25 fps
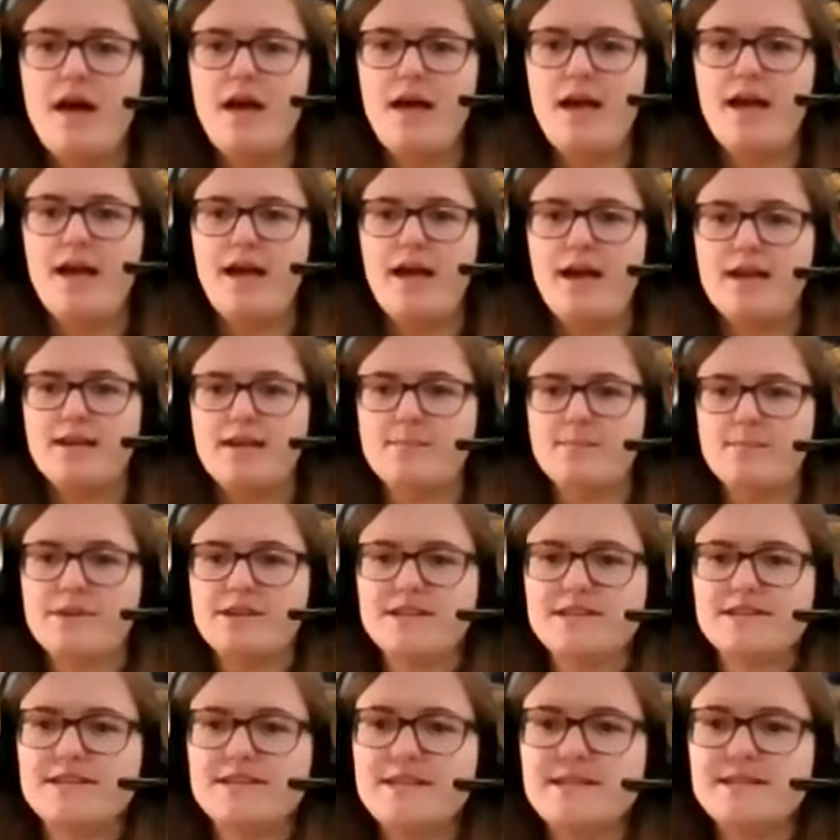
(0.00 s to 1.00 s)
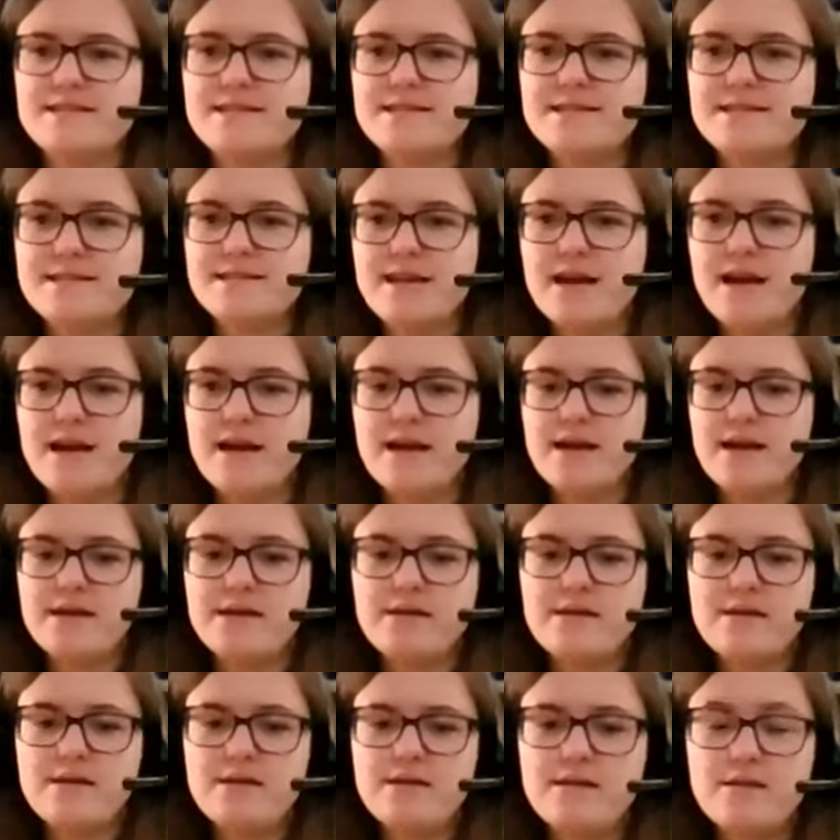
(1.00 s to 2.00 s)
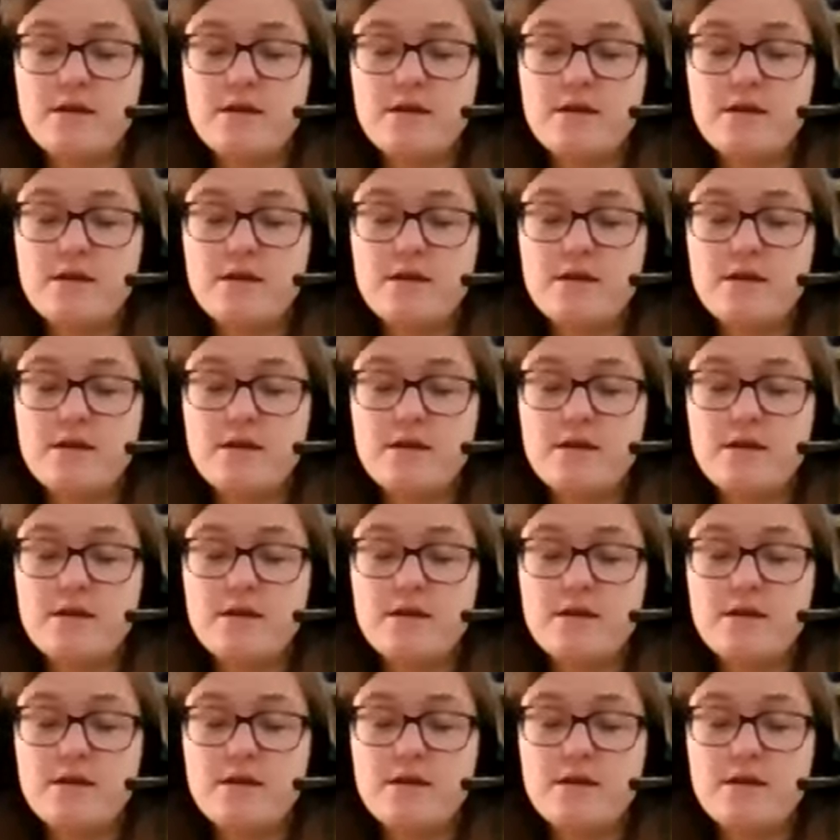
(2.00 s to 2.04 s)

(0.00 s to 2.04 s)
and I'm going to set this aside.